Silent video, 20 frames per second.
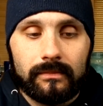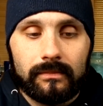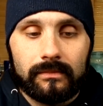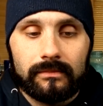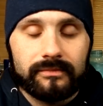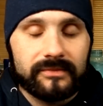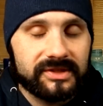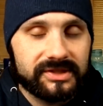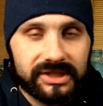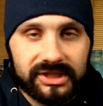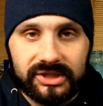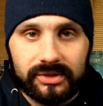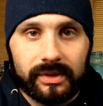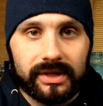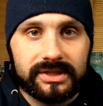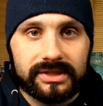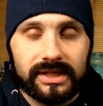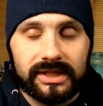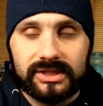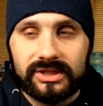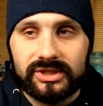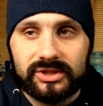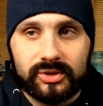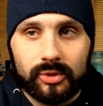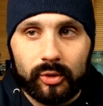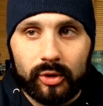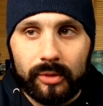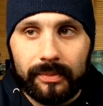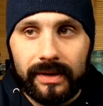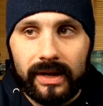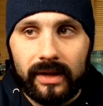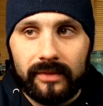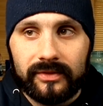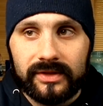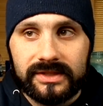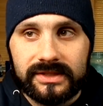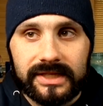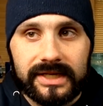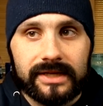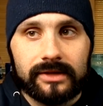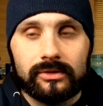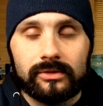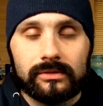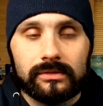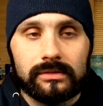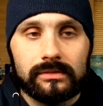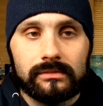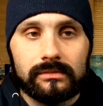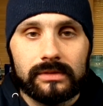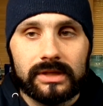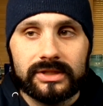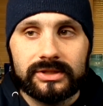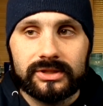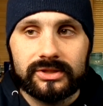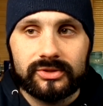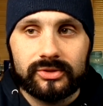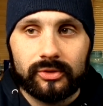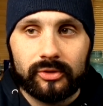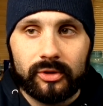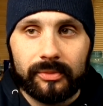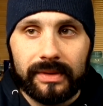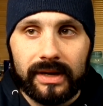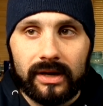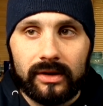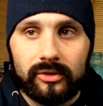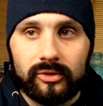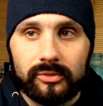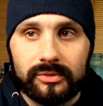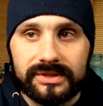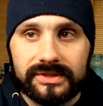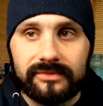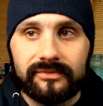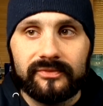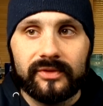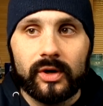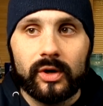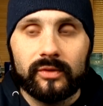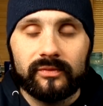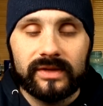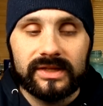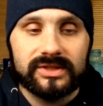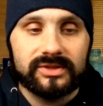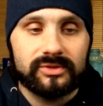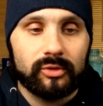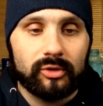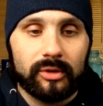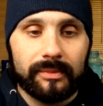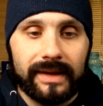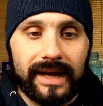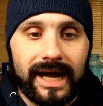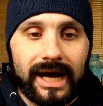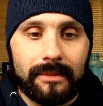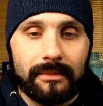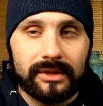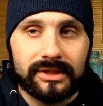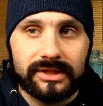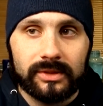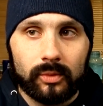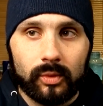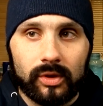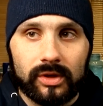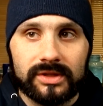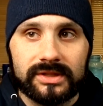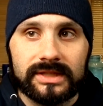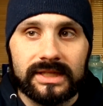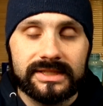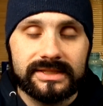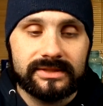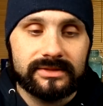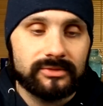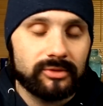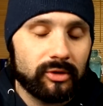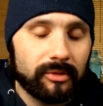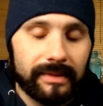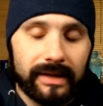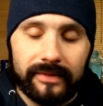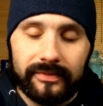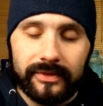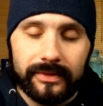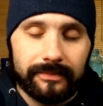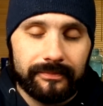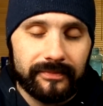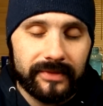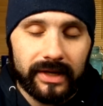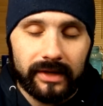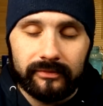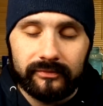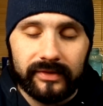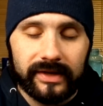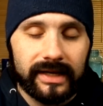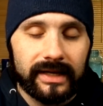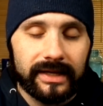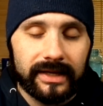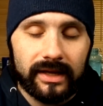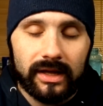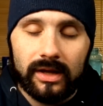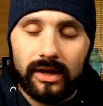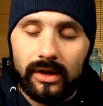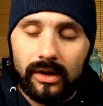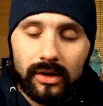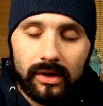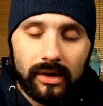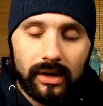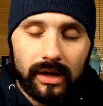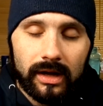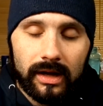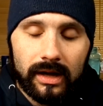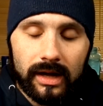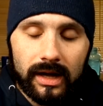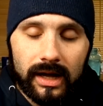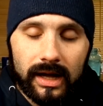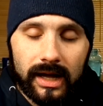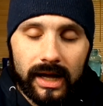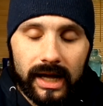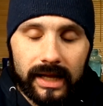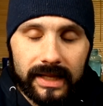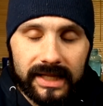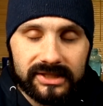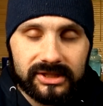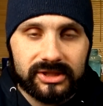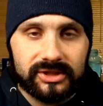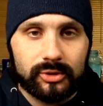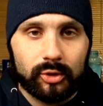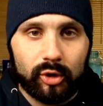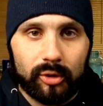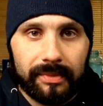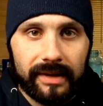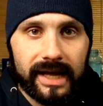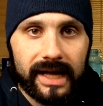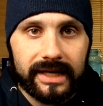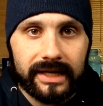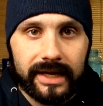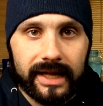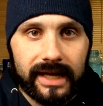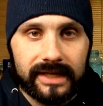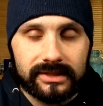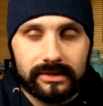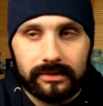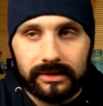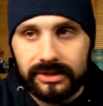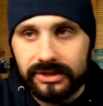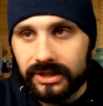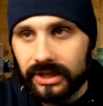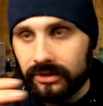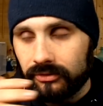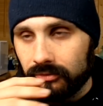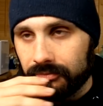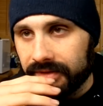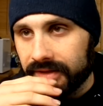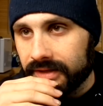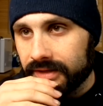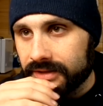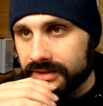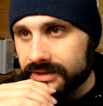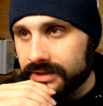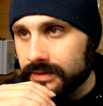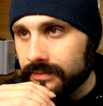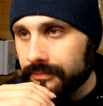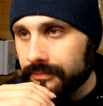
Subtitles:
the situation. Let's just talk about the deal. Let's just talk about who was involved. Let's talk about how much it was. Let's talk about the unveiling. And let's just talk about Eden Hazard in general because,